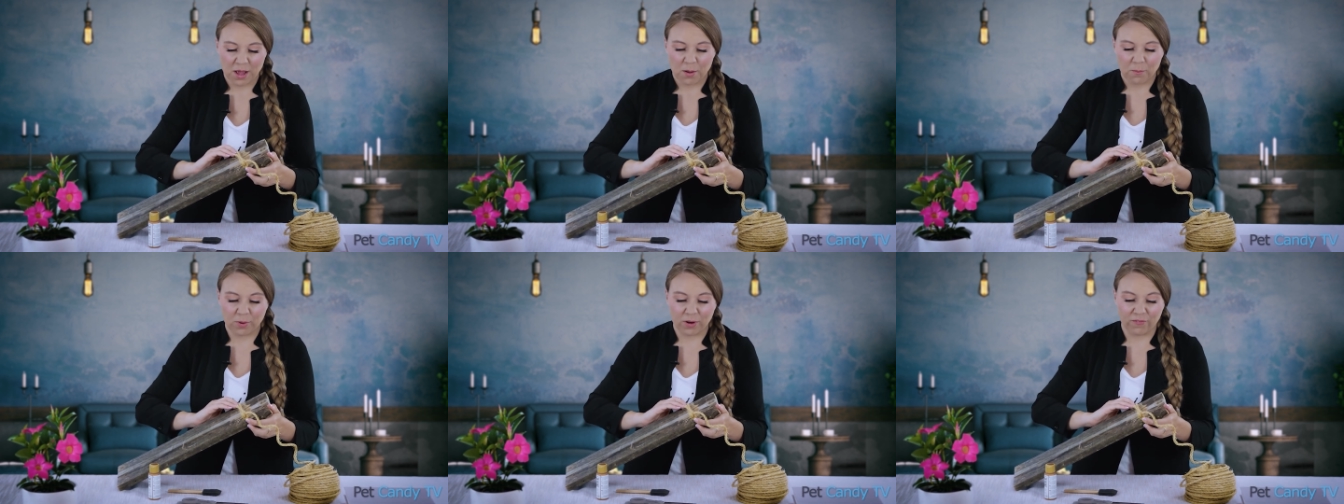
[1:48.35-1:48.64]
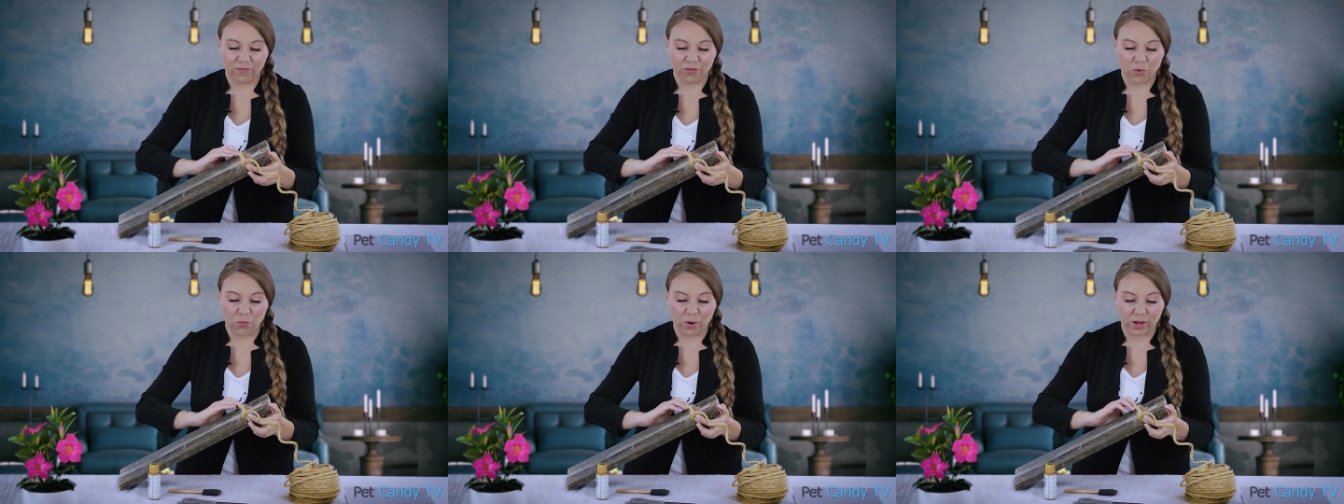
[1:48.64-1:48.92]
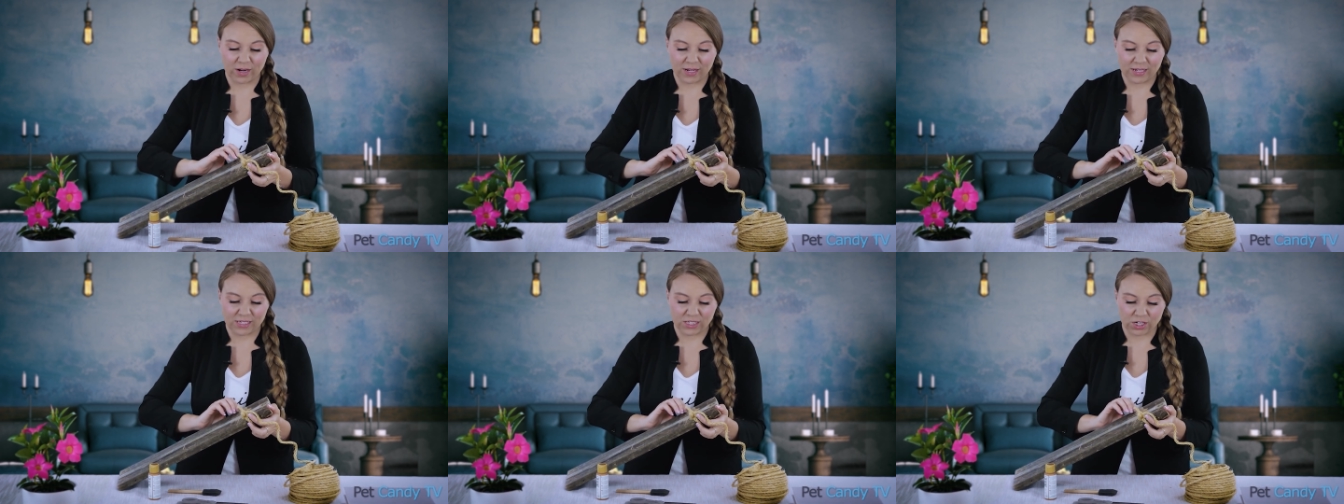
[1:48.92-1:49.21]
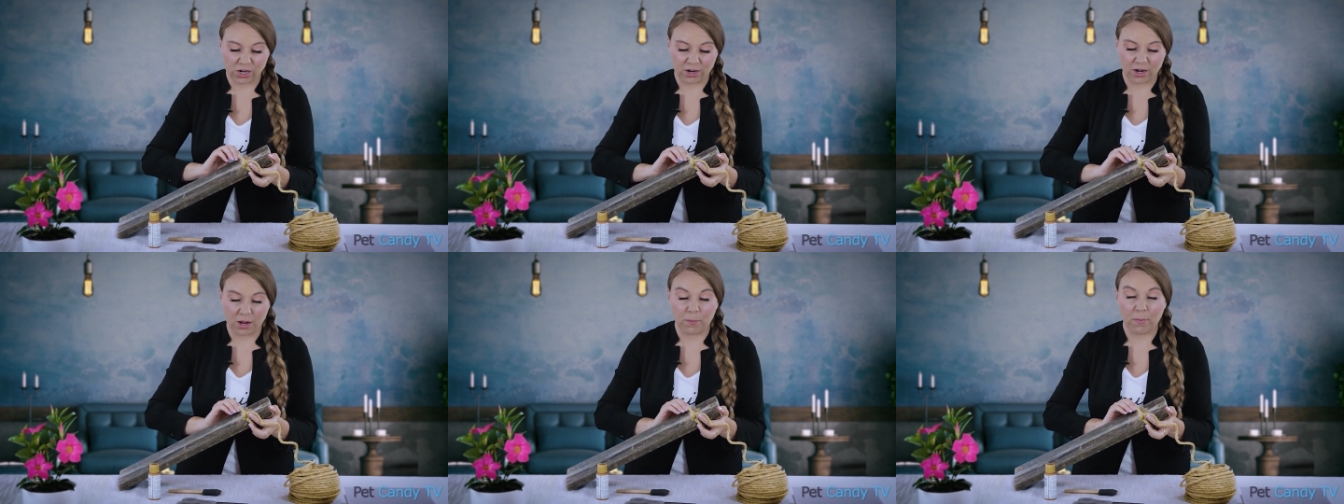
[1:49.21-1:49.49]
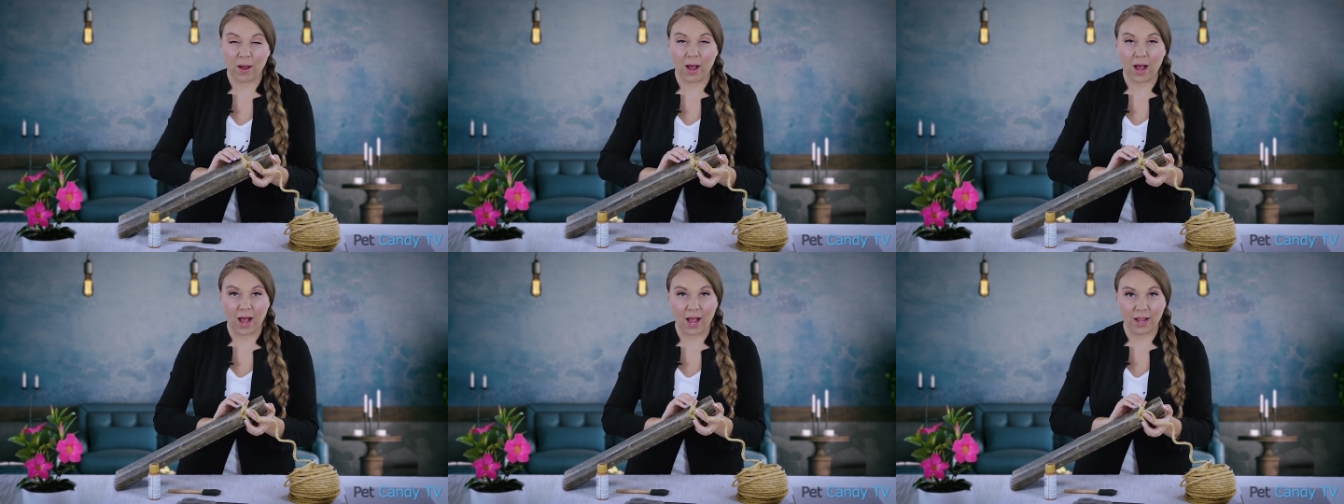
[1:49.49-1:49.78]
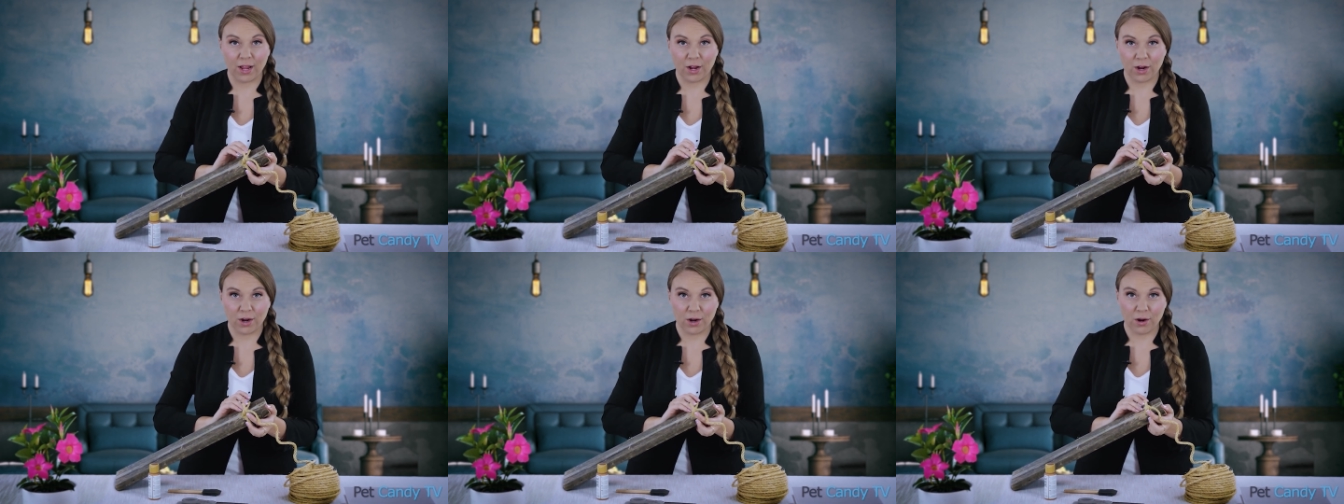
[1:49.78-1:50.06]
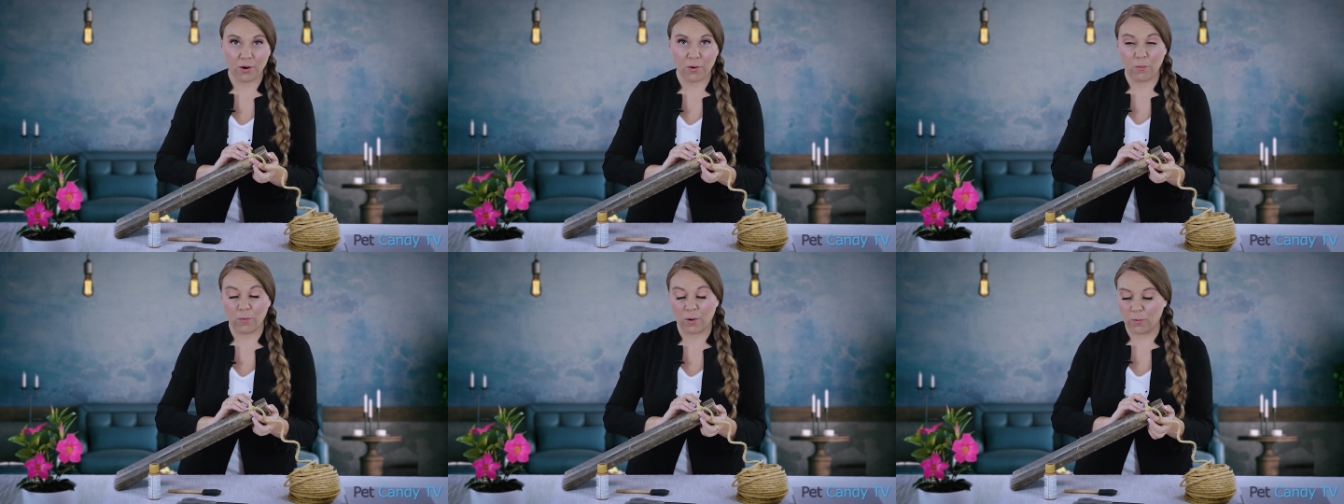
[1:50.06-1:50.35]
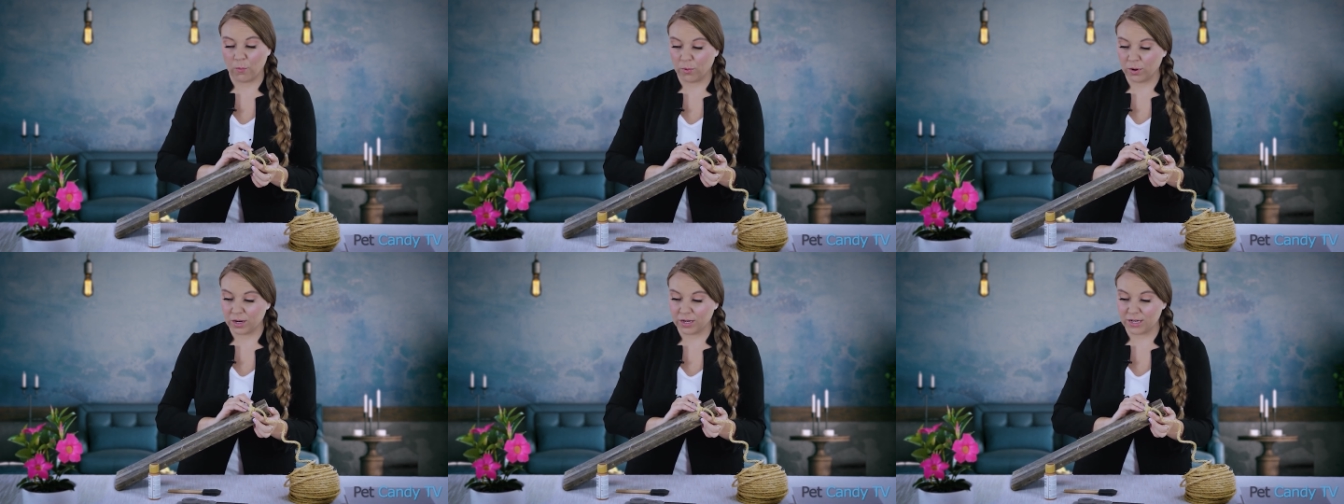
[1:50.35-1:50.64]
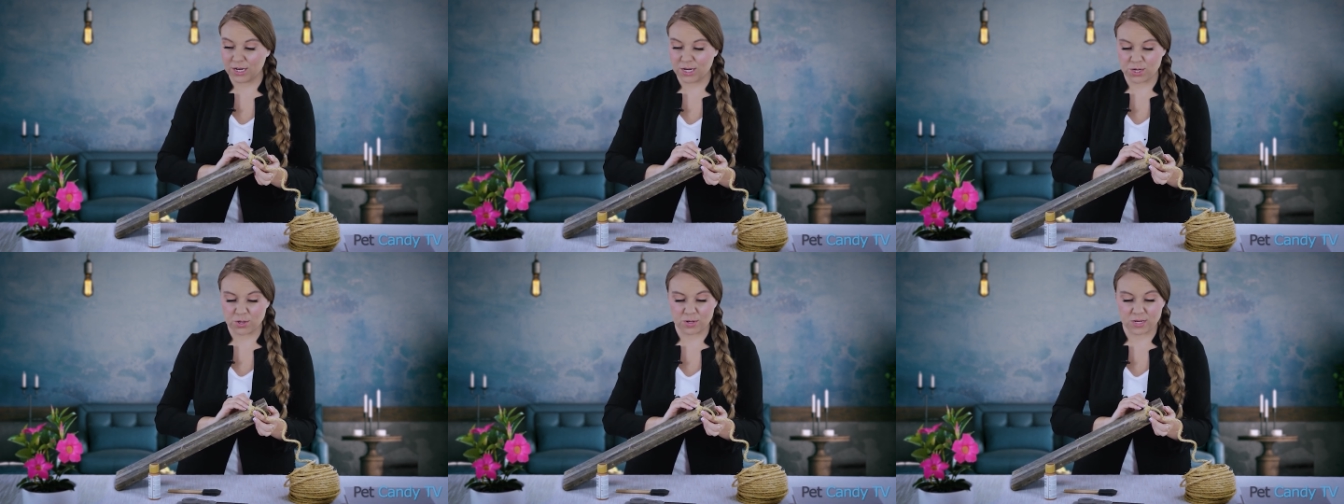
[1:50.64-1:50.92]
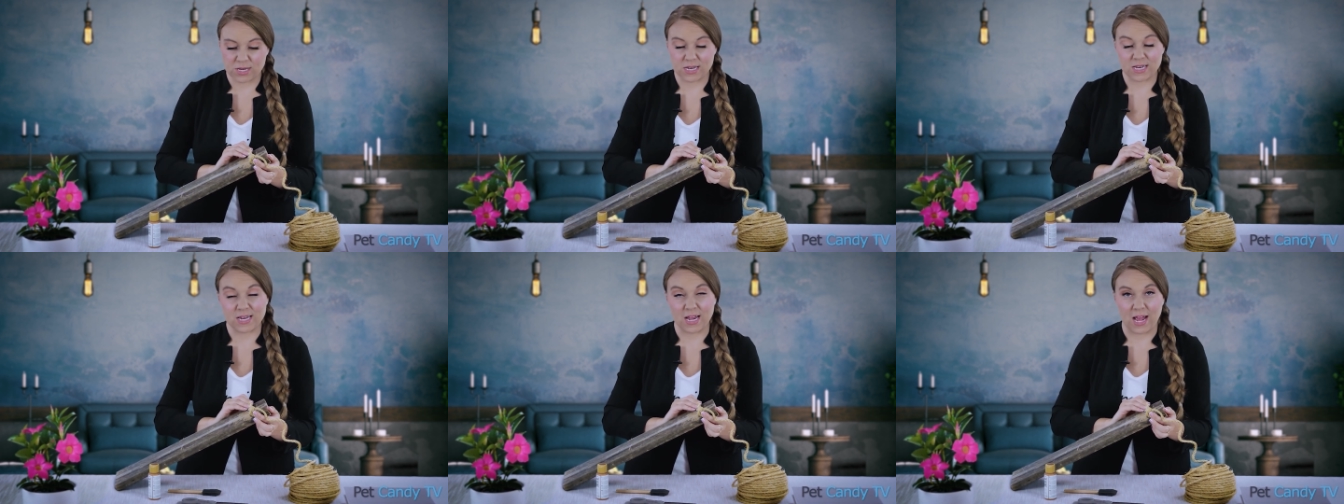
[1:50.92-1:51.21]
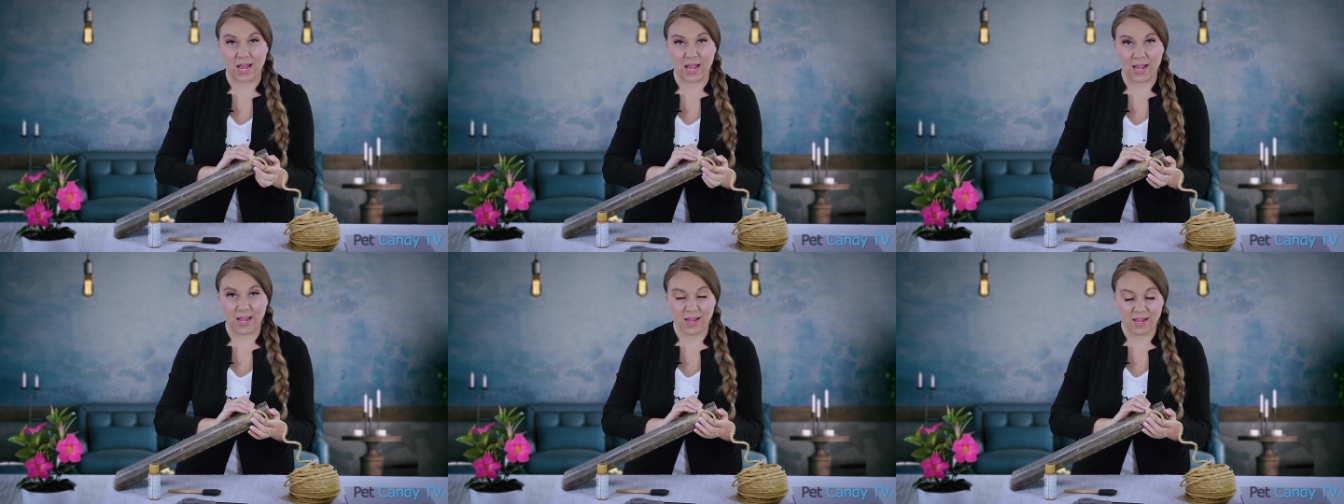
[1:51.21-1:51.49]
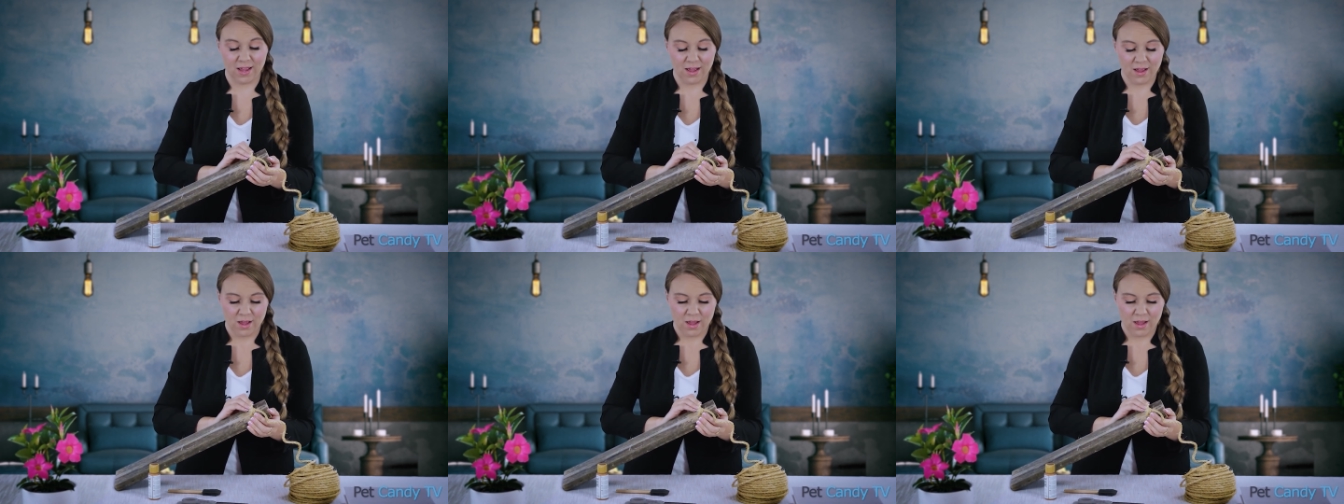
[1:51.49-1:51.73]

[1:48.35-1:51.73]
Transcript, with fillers: But if you wanna start up higher, what we're gonna do today,